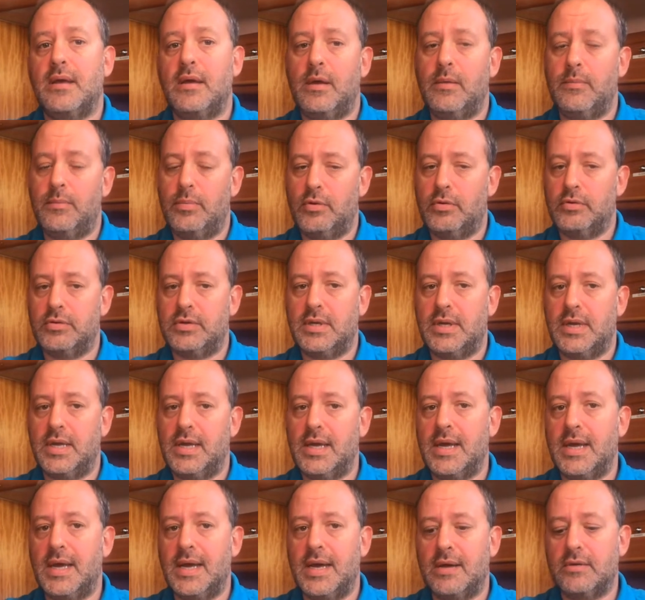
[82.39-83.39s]
importantly,
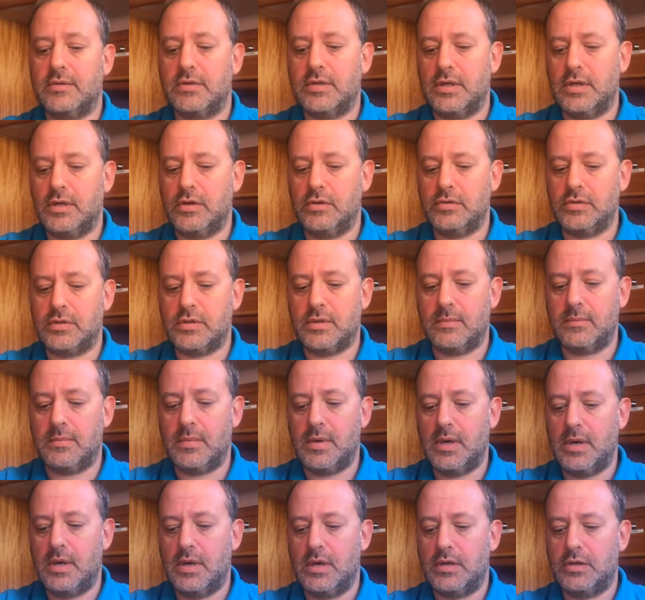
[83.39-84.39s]
how to use them
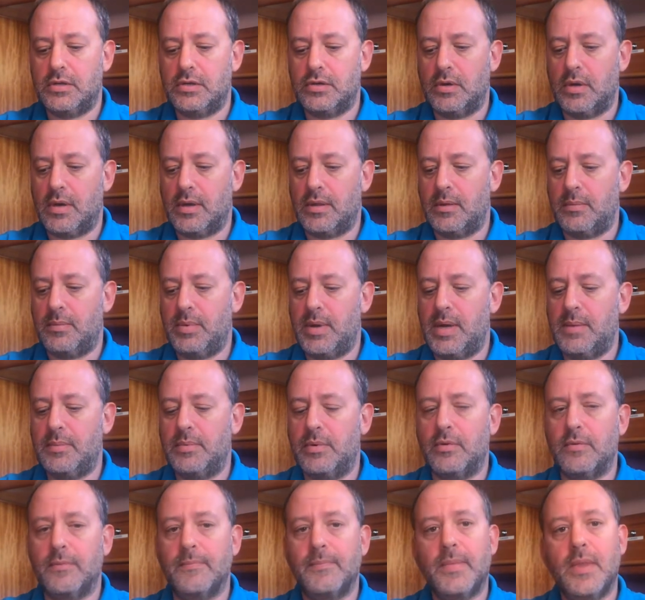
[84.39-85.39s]
to other
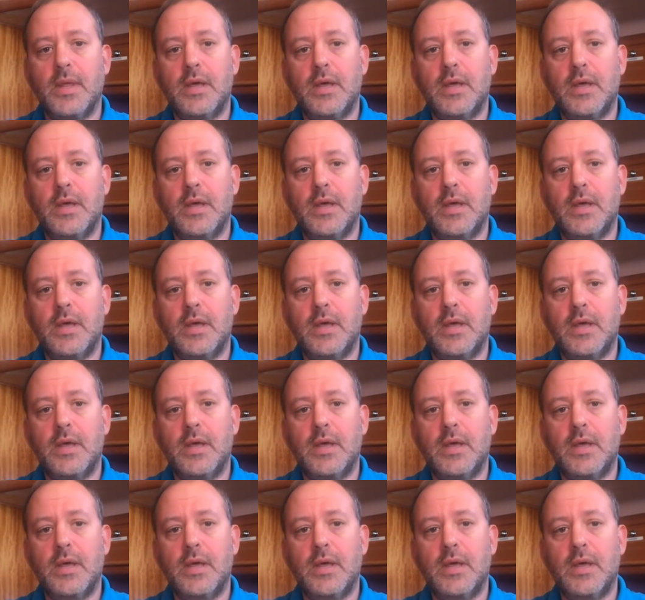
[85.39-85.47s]
people.